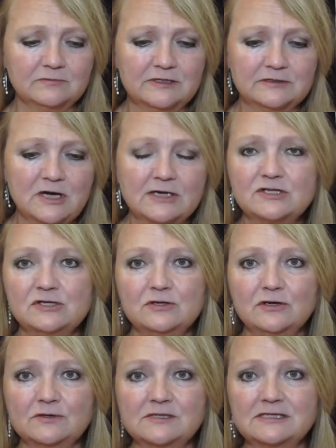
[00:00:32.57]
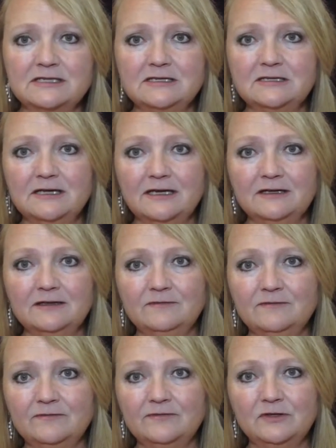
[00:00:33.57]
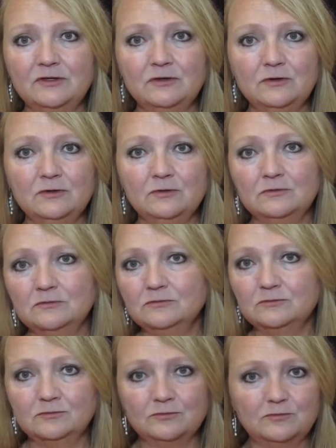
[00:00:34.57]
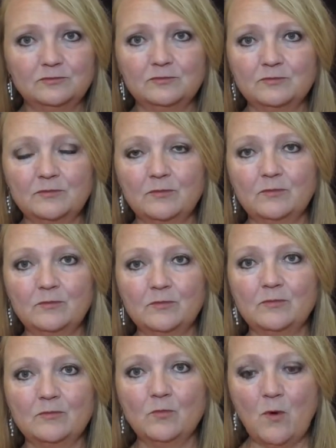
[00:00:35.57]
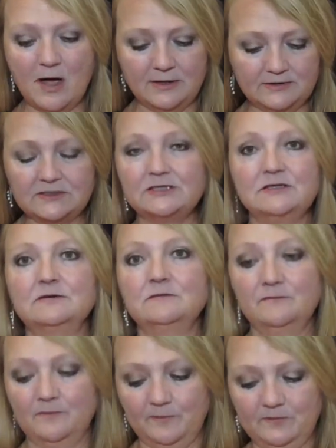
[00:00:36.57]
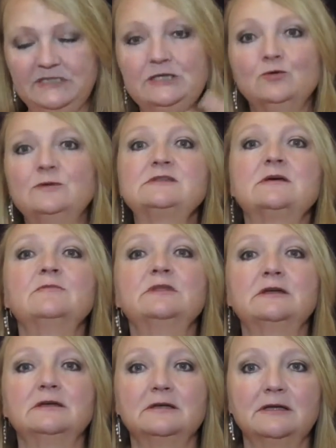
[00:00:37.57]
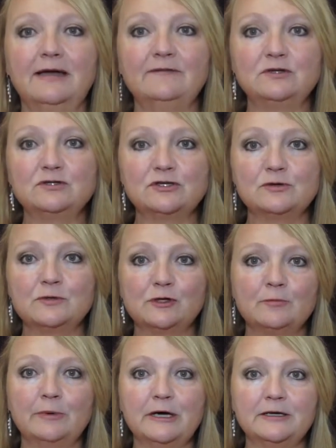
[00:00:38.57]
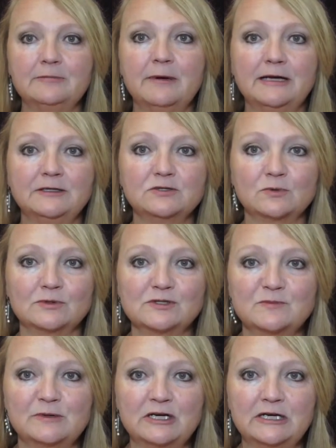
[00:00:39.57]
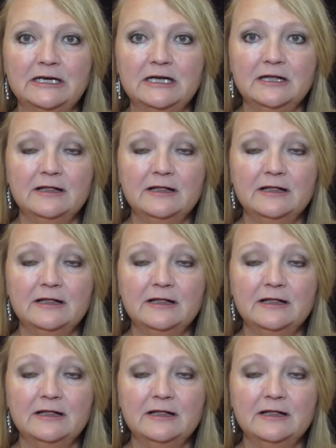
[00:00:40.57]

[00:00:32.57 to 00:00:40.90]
the doctor you go to see if you want to deal with something having to do with your body, mind, or spirit.